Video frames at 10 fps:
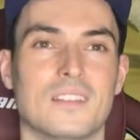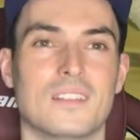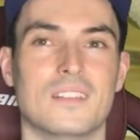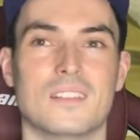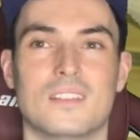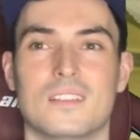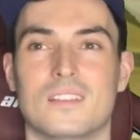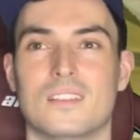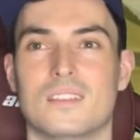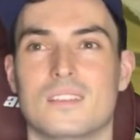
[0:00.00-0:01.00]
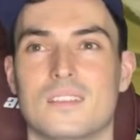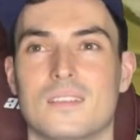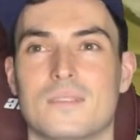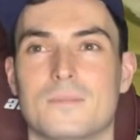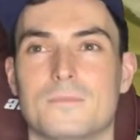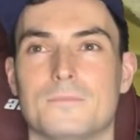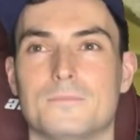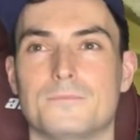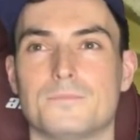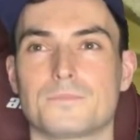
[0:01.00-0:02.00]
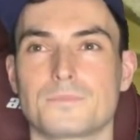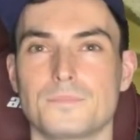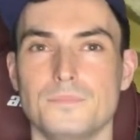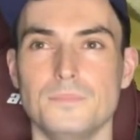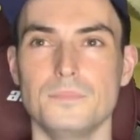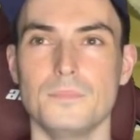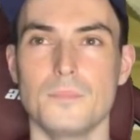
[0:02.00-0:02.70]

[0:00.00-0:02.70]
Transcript: No one is speaking in this clip.